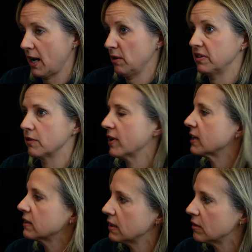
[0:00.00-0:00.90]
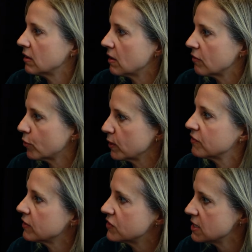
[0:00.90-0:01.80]
I don't think, frankly, in 40,
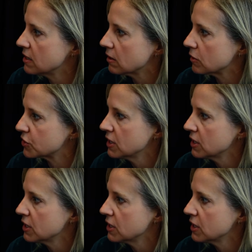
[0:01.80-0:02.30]
50 years.